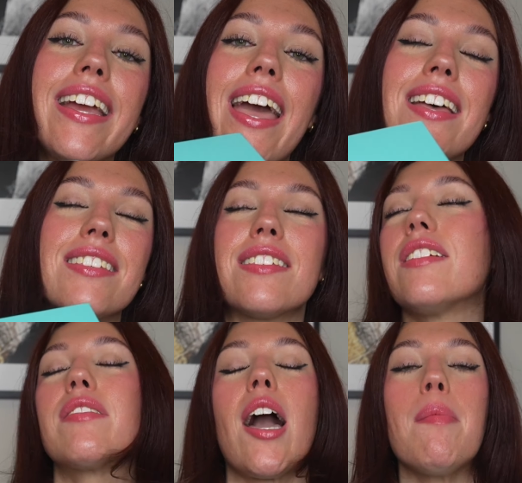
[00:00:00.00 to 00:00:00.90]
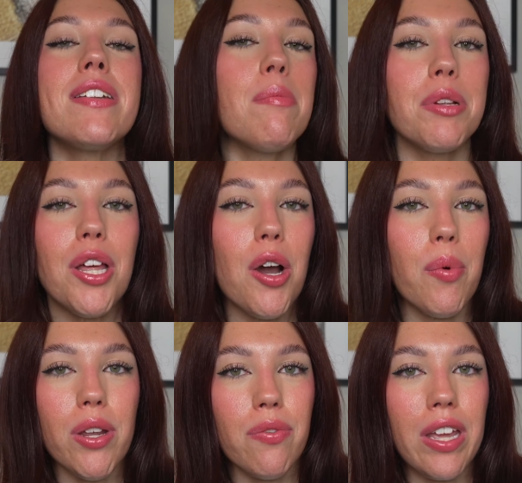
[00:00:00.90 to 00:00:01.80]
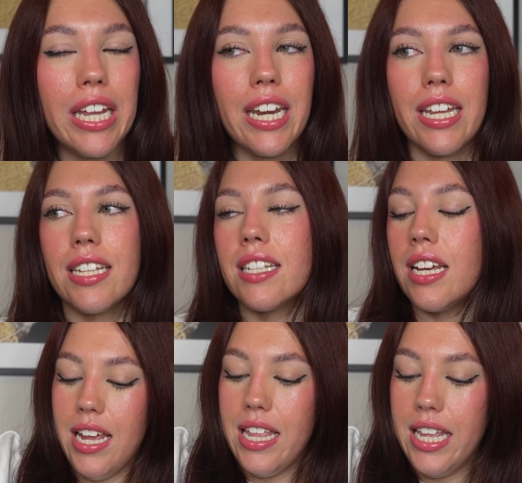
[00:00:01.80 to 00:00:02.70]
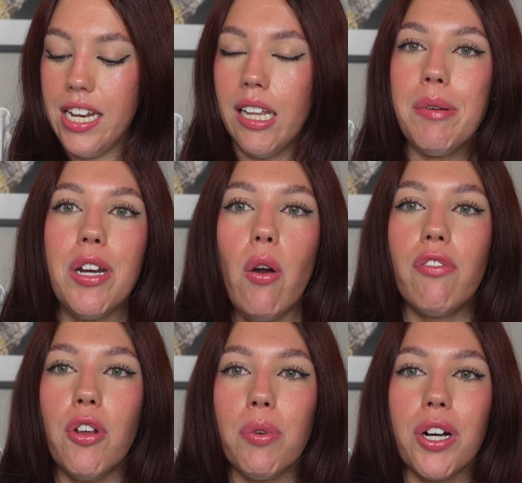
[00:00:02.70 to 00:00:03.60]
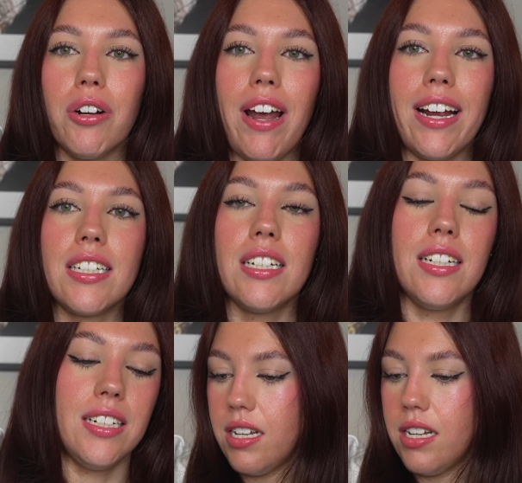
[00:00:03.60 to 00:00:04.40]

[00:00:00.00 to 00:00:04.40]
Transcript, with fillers: a guess, comment down below what you think it is, and then let me know if you were correct.